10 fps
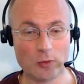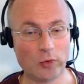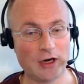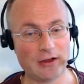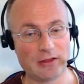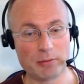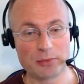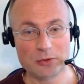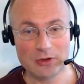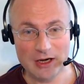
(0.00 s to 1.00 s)
where the
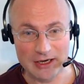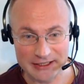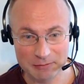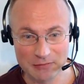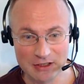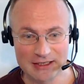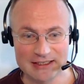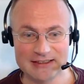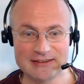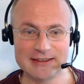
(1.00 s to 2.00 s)
prime
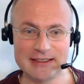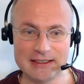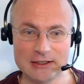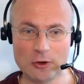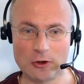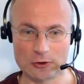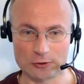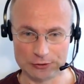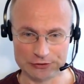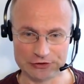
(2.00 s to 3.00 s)
is
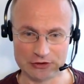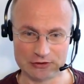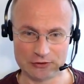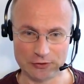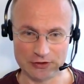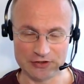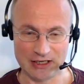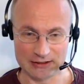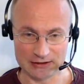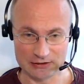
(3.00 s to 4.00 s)
incongruent to the
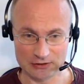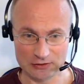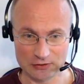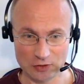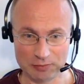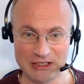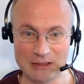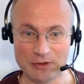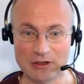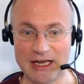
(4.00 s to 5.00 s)
target. So
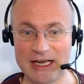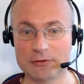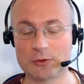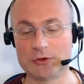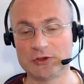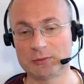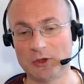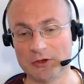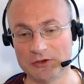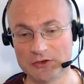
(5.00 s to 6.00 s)
people have to
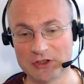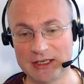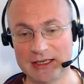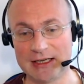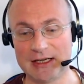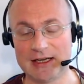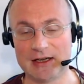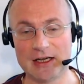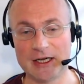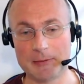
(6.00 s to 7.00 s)
respond
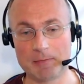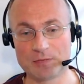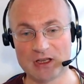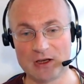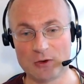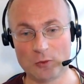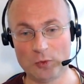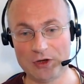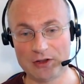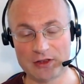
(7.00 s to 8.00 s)

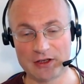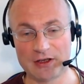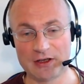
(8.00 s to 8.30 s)
with,